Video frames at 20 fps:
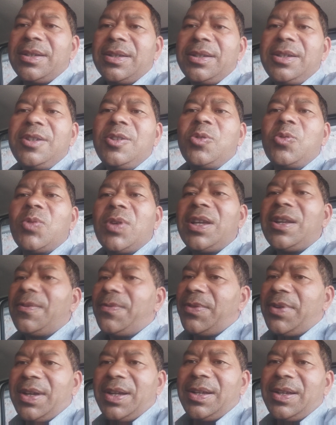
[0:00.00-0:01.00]
into
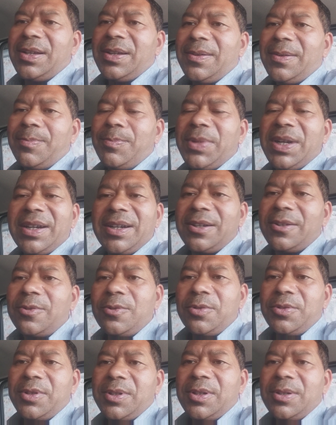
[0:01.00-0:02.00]
alpha bracket
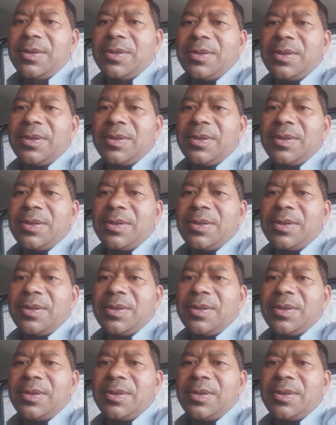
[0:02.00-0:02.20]
closed.